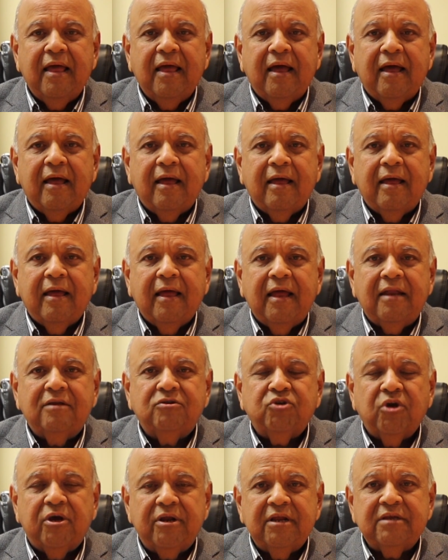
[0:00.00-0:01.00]

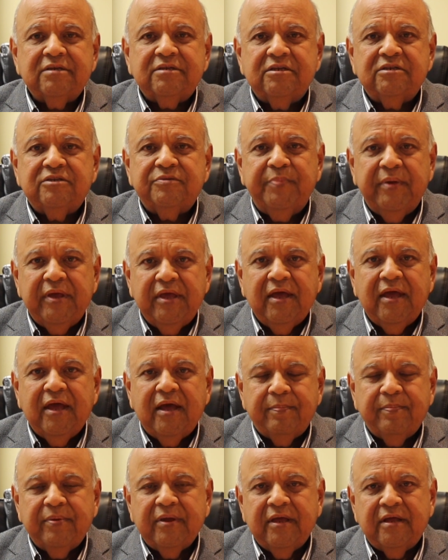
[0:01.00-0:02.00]
And join us in speaking
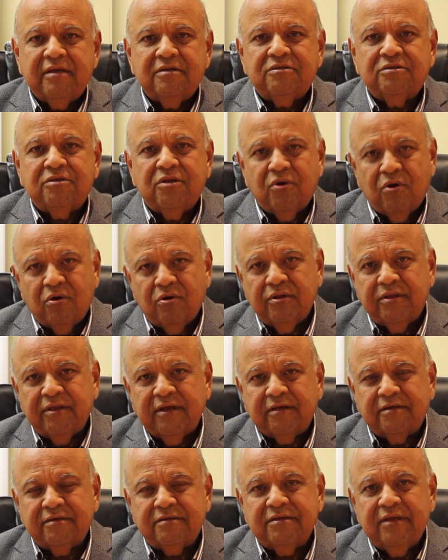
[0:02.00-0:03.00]
up against the wrong
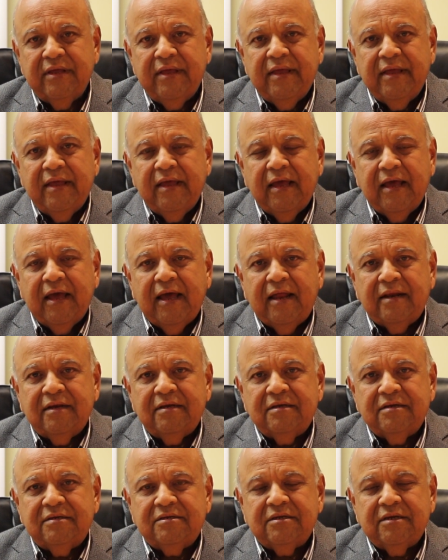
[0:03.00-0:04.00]
things,
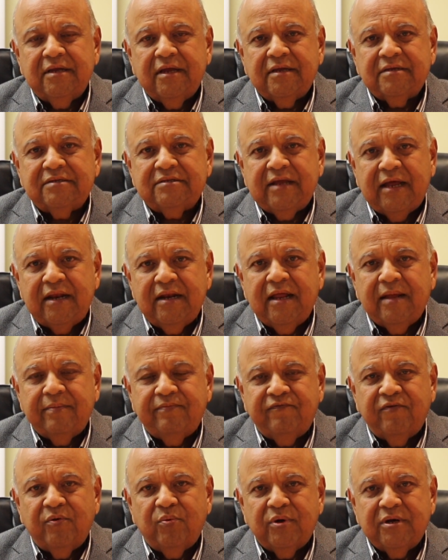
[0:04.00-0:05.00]
and stand
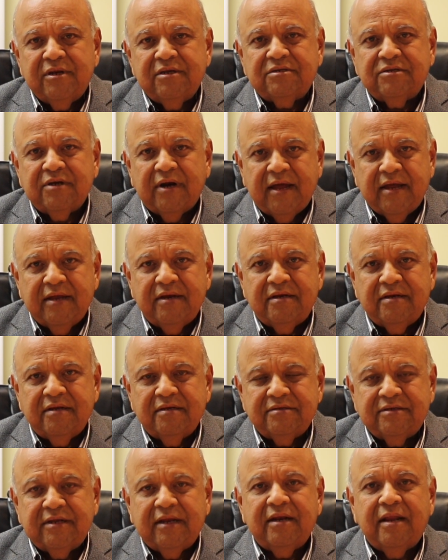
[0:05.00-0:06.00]
up for what is right,
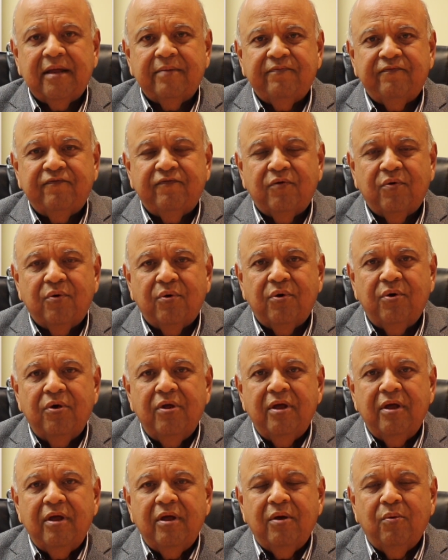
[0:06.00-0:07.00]
stand up for
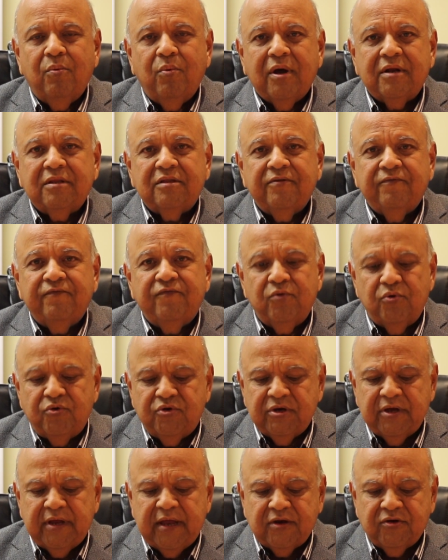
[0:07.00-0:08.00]
what the
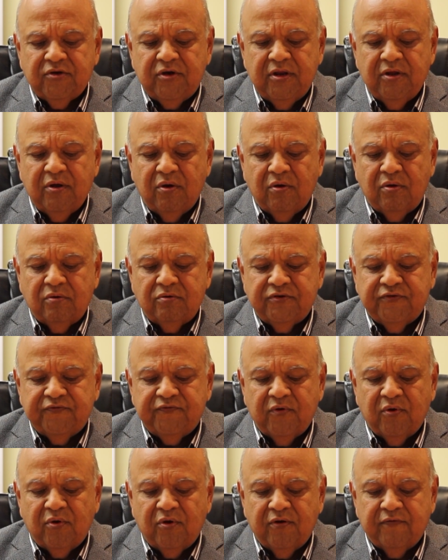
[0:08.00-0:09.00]
future actually holds
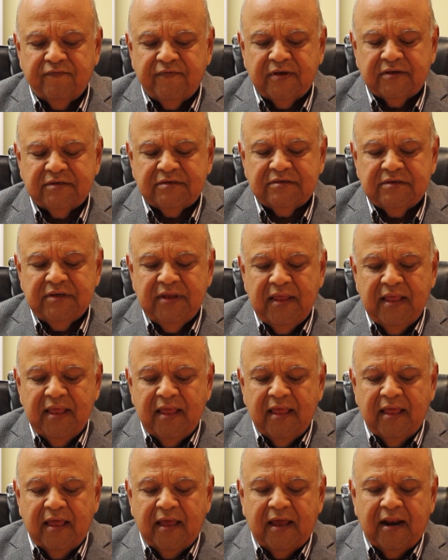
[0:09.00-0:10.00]
for all of us,
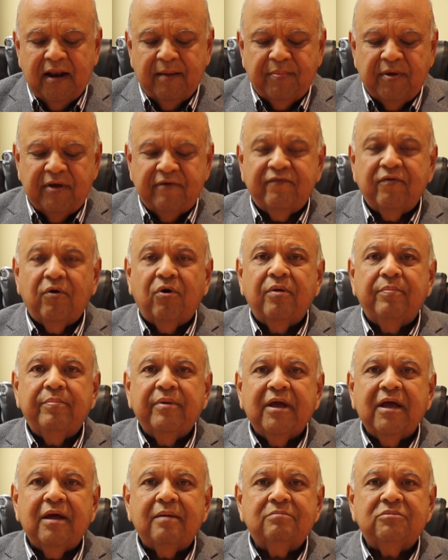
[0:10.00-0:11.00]
and above all,
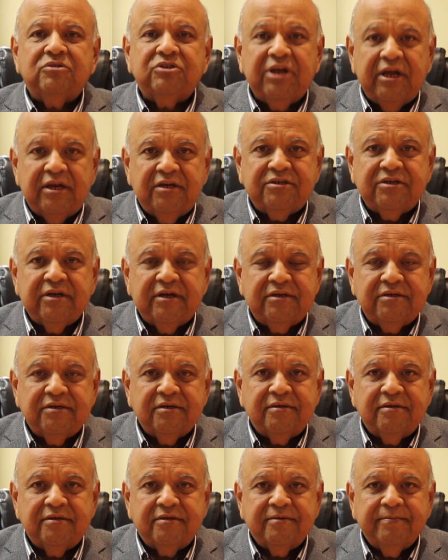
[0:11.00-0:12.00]
become change
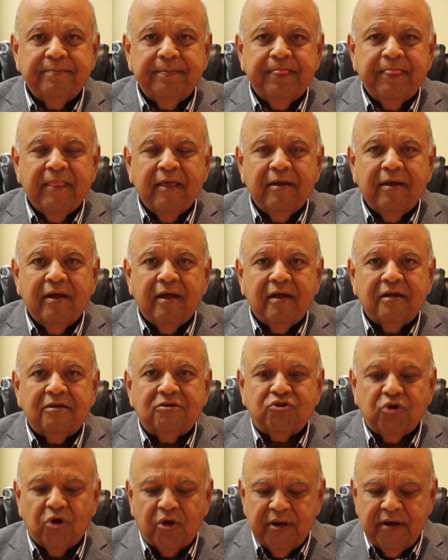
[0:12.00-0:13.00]
agents,
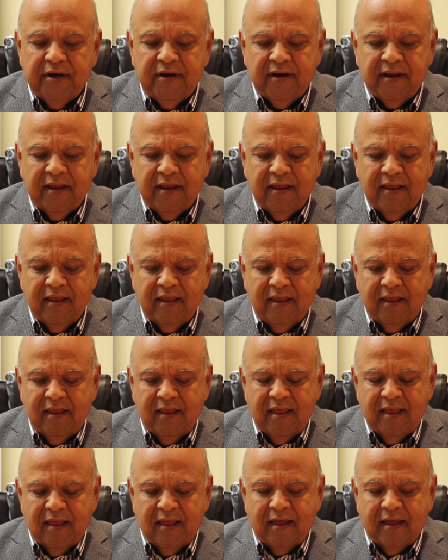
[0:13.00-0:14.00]
join a
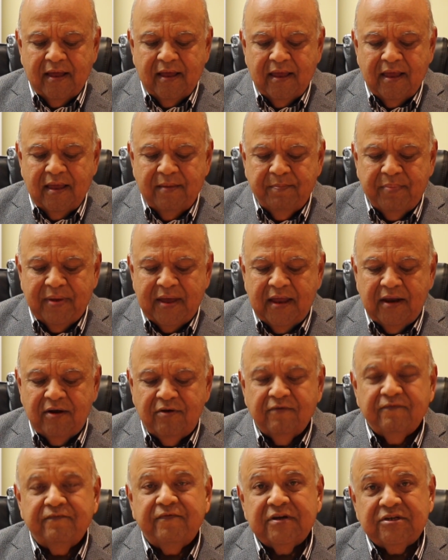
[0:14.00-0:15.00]

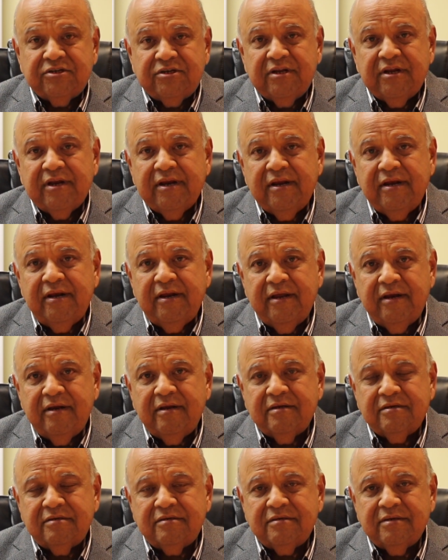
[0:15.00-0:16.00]
band of visionary
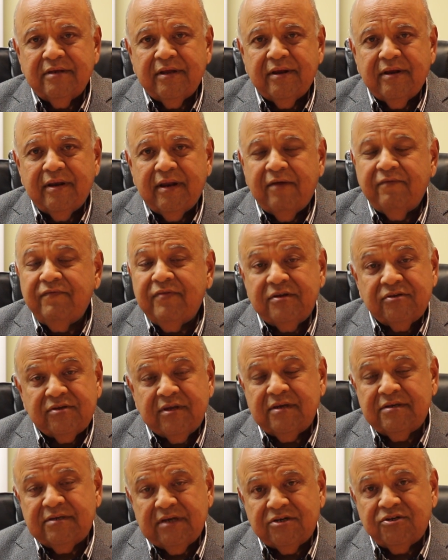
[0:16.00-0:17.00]
leaders in every
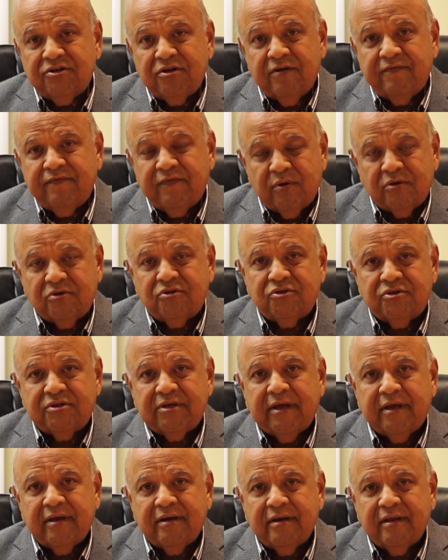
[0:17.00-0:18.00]
section of our
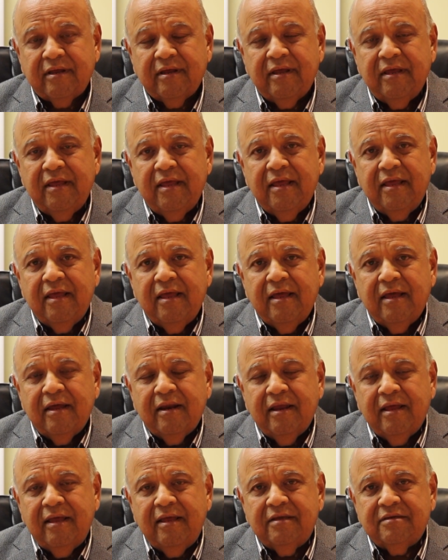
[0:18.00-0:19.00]
society,
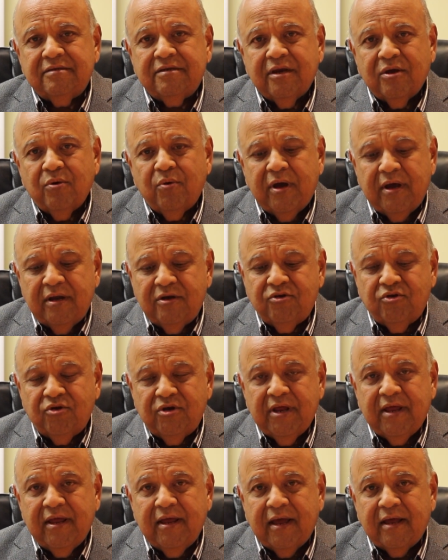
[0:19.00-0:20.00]
is required
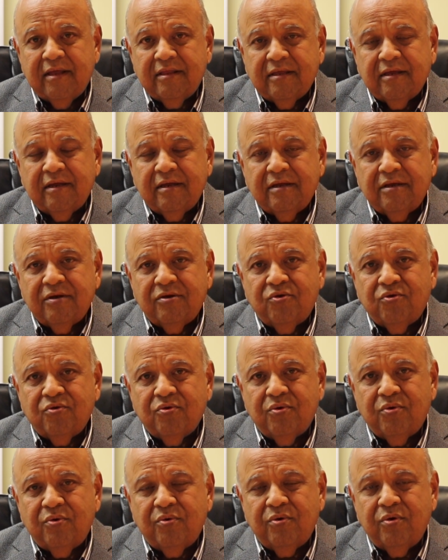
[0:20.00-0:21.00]
today, I think,
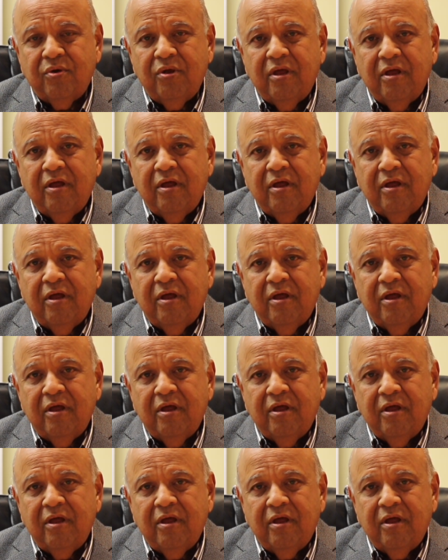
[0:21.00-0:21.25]
to